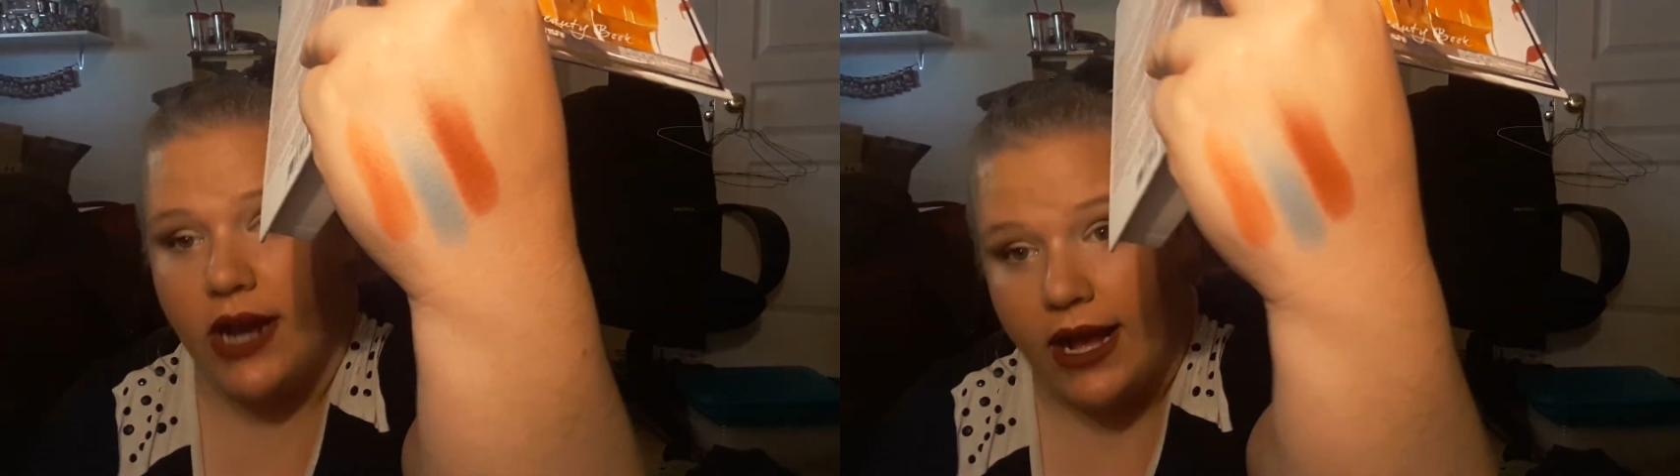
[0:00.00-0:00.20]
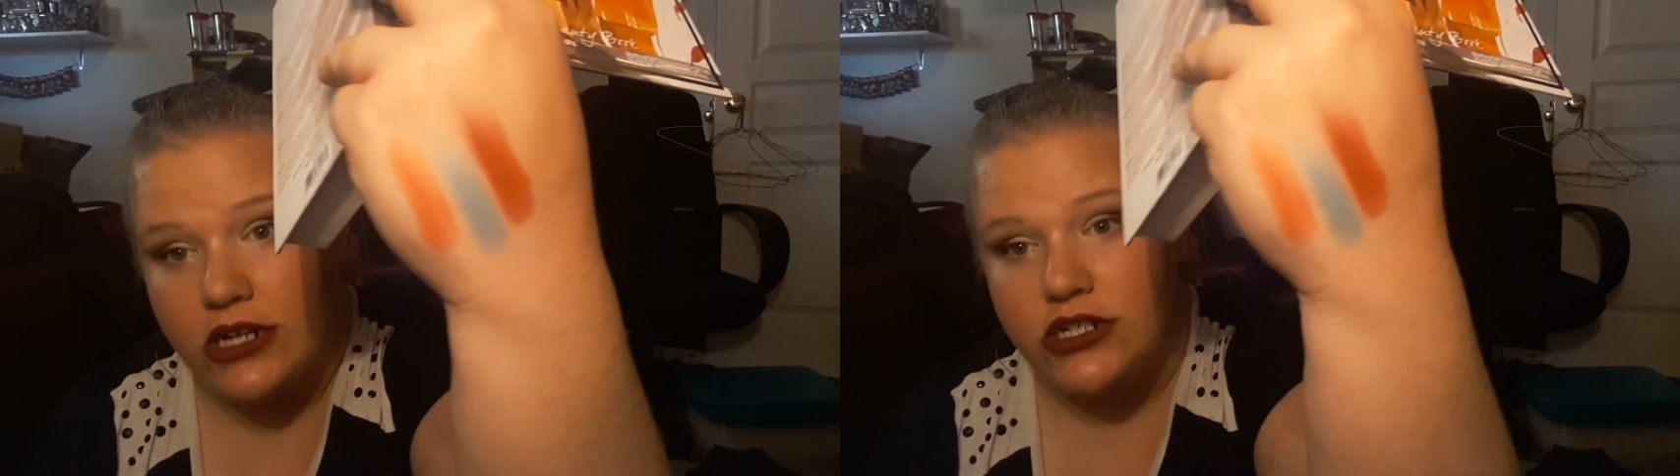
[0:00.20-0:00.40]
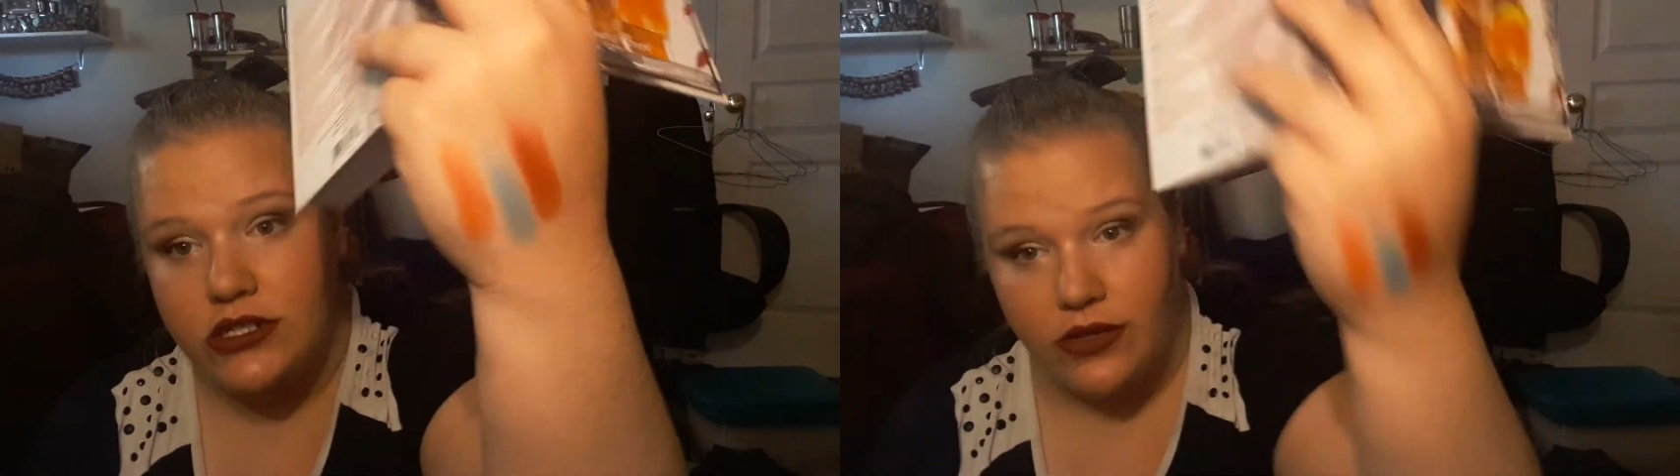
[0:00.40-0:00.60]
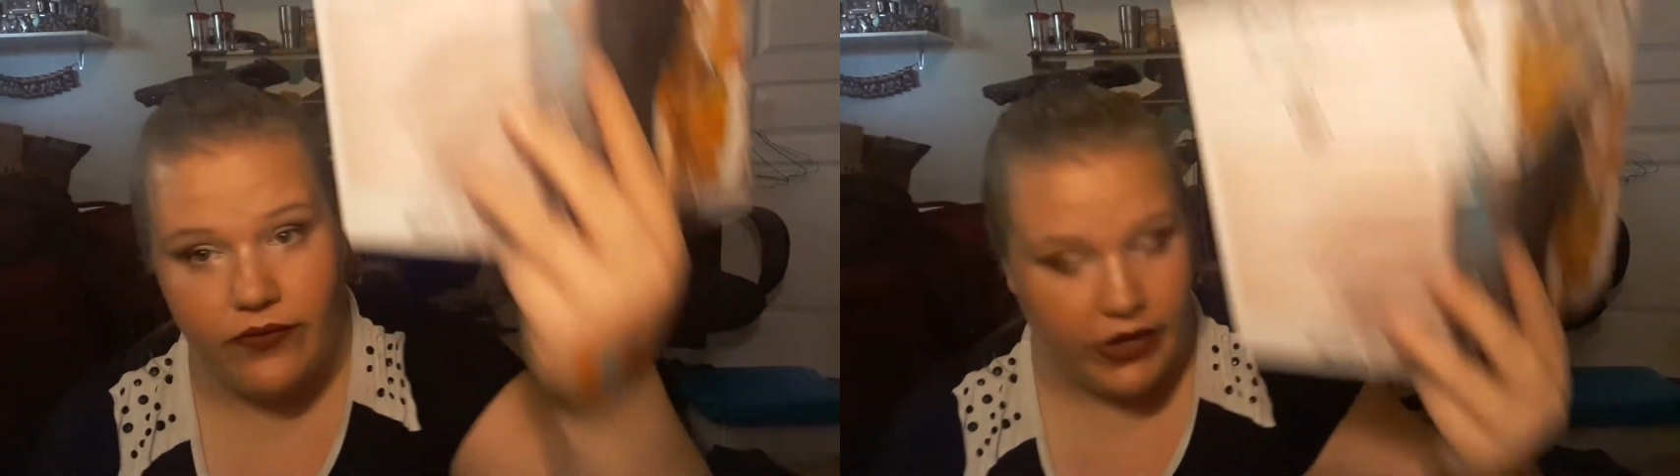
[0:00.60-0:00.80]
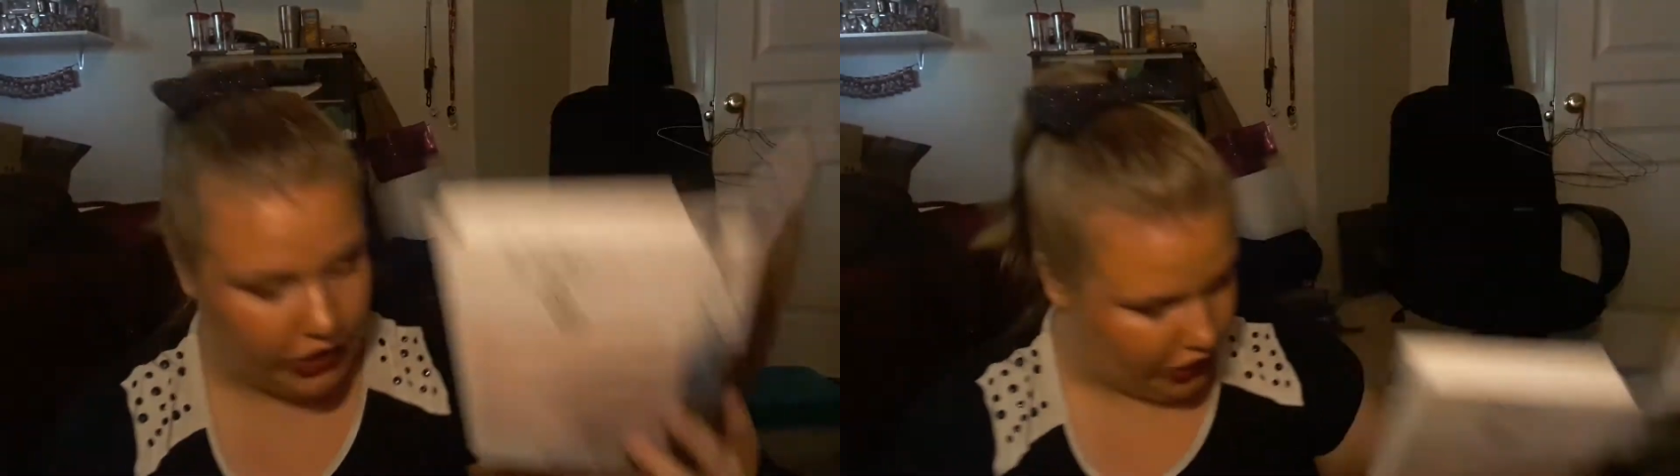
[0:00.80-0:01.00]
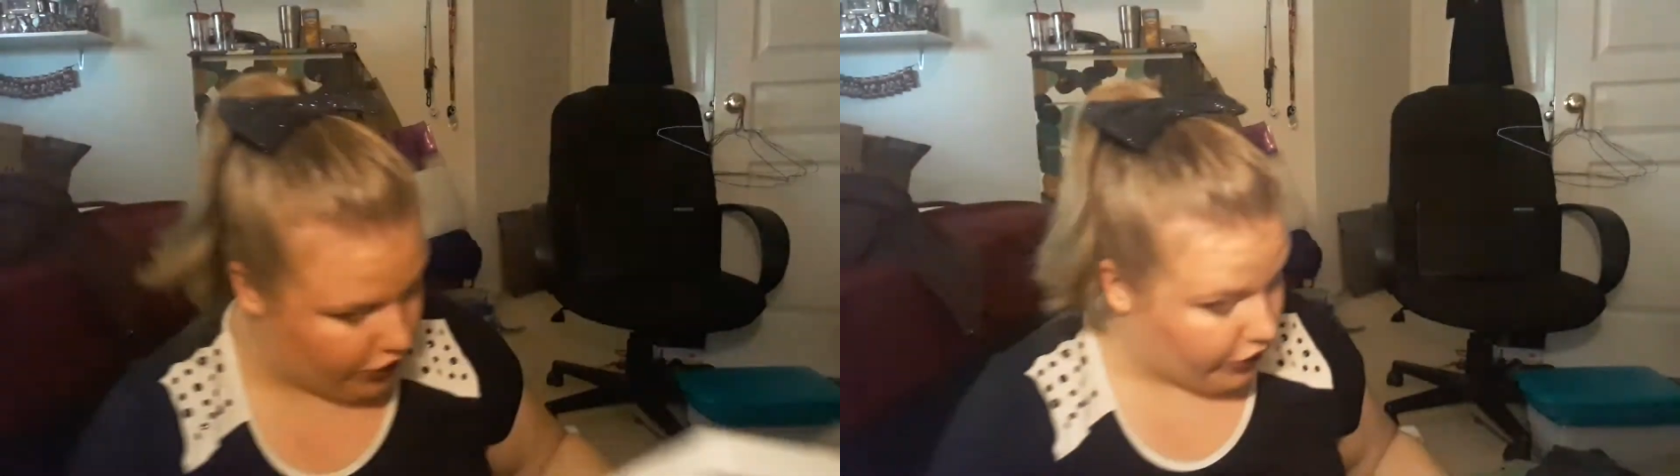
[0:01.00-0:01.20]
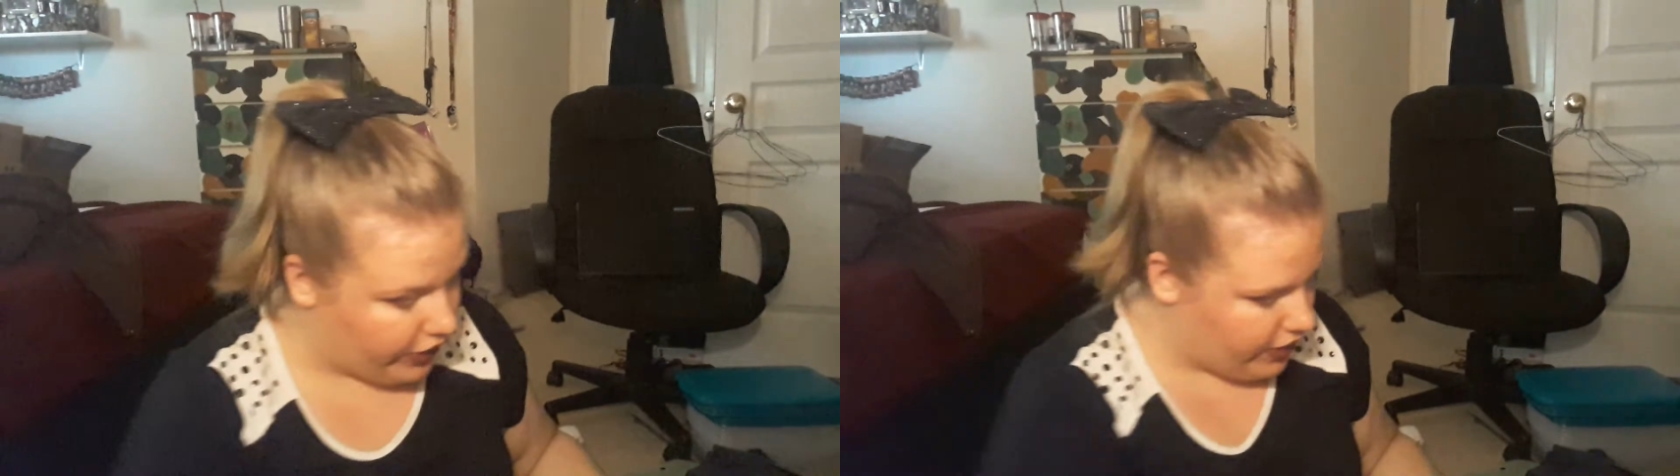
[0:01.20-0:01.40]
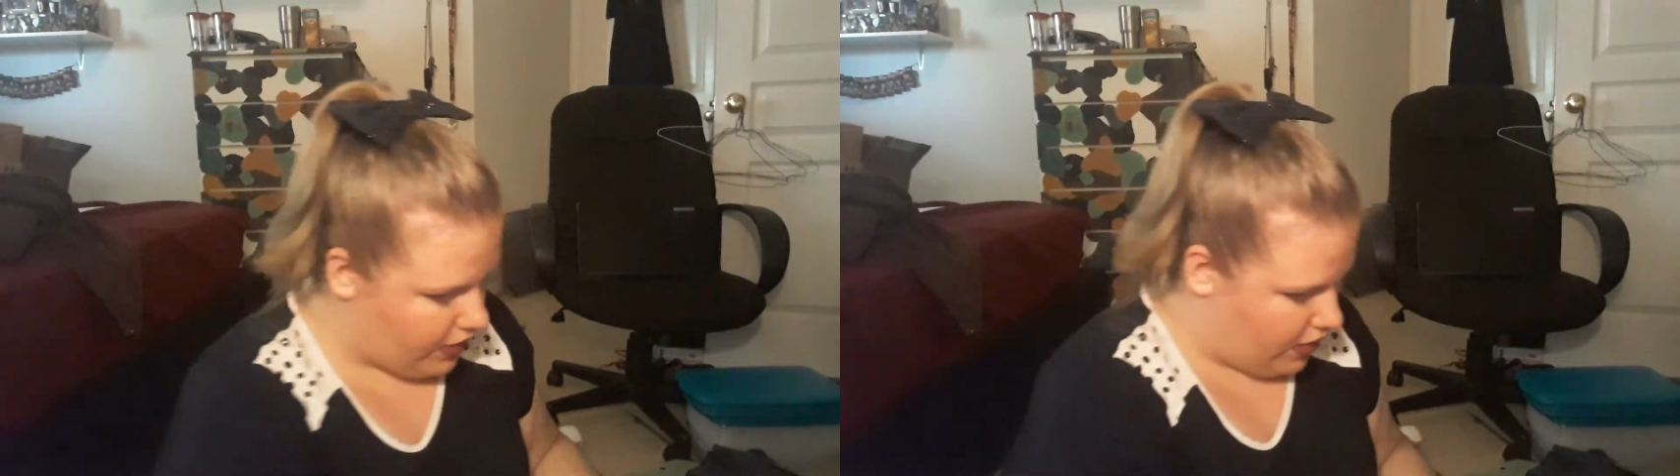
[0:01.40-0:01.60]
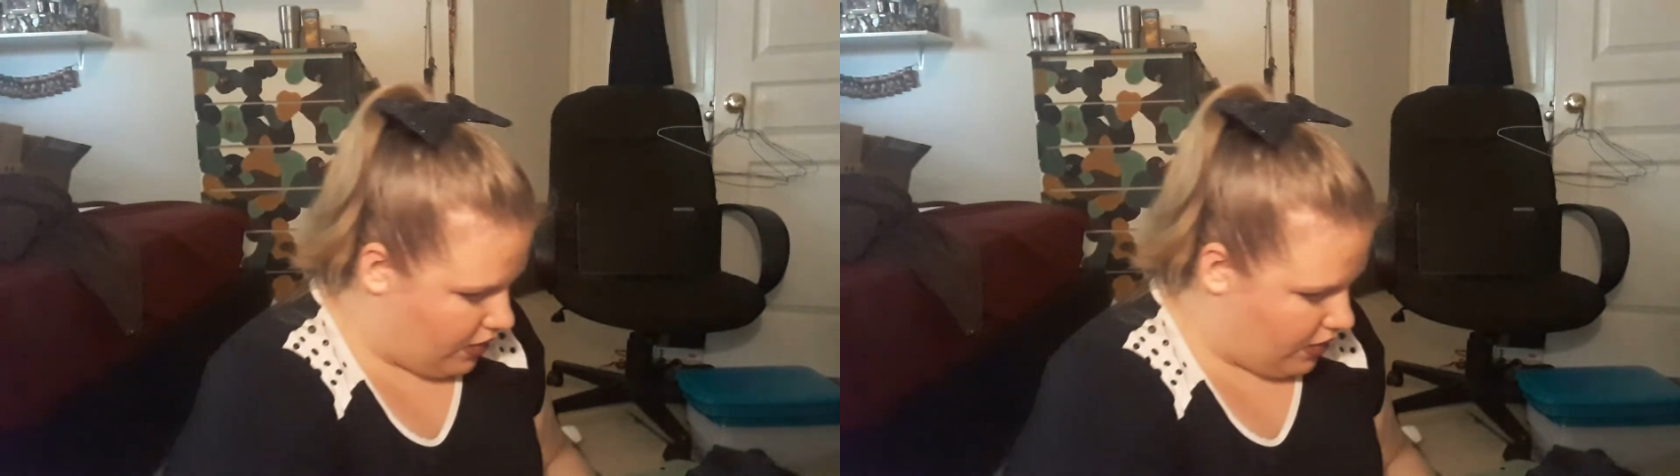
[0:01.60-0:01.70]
are actually very good.